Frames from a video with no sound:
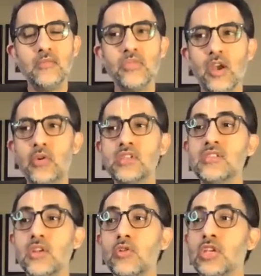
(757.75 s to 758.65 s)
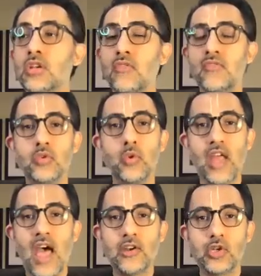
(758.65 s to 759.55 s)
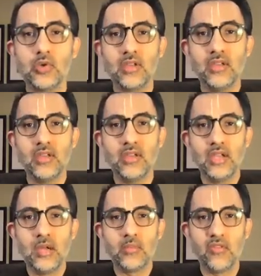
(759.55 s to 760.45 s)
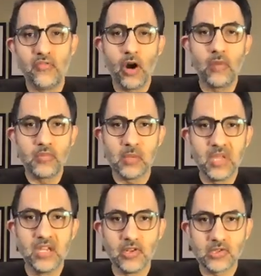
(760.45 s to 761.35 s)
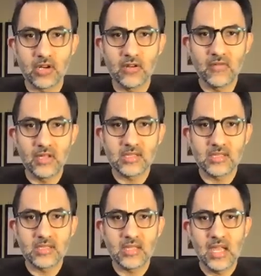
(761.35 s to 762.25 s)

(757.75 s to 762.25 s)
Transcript: there was this notion of you would actually perform some menial service,